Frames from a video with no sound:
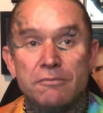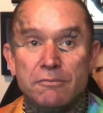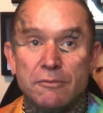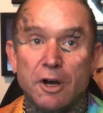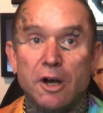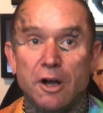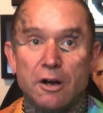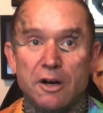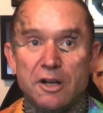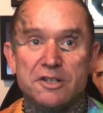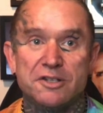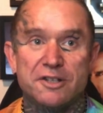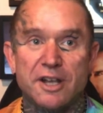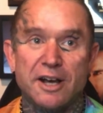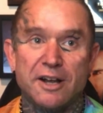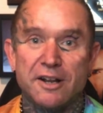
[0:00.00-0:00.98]
Oh, let's
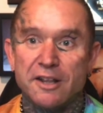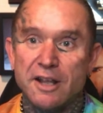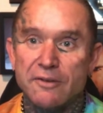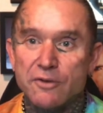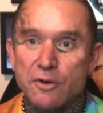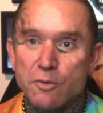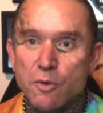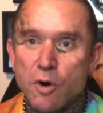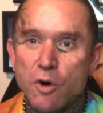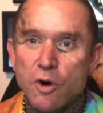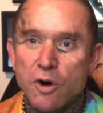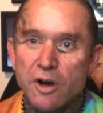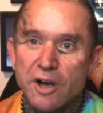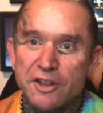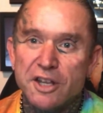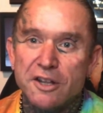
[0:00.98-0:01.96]
start another war.
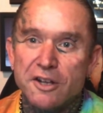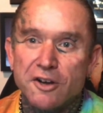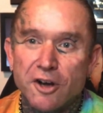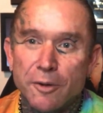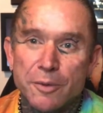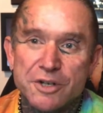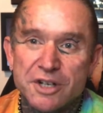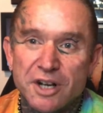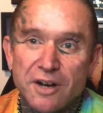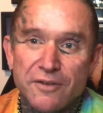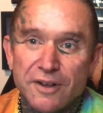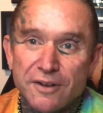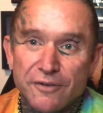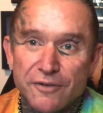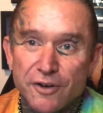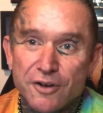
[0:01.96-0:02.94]
I didn't accomplish anything
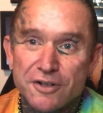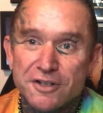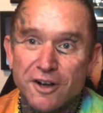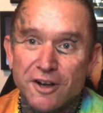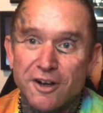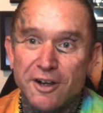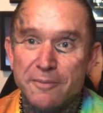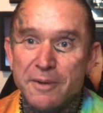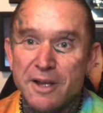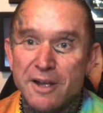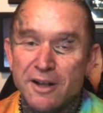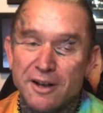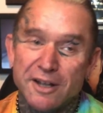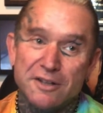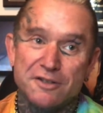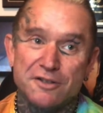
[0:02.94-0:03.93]
the first time.
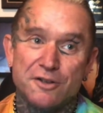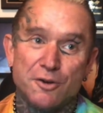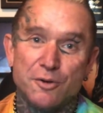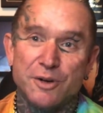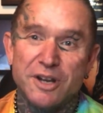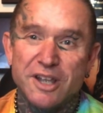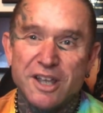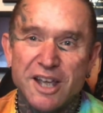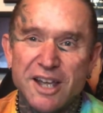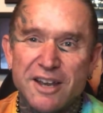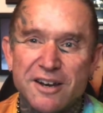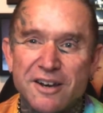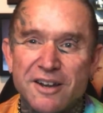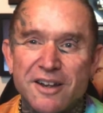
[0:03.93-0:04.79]
Right. Let's do it again.